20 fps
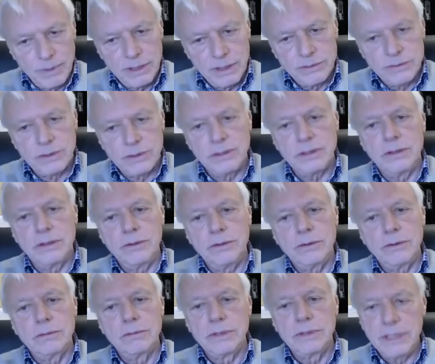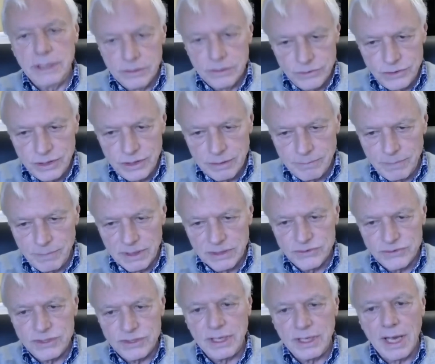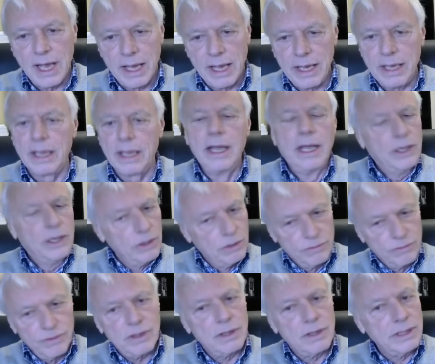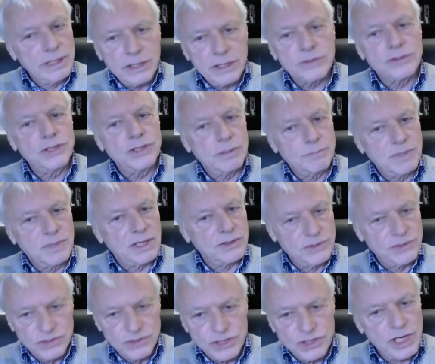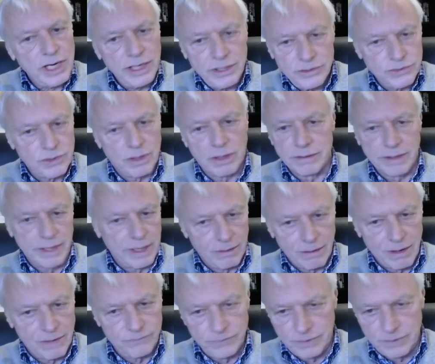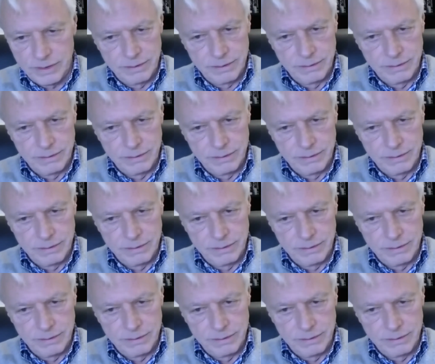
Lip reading: bit to the new leadership in CIA, their leadership doesn't change all that often.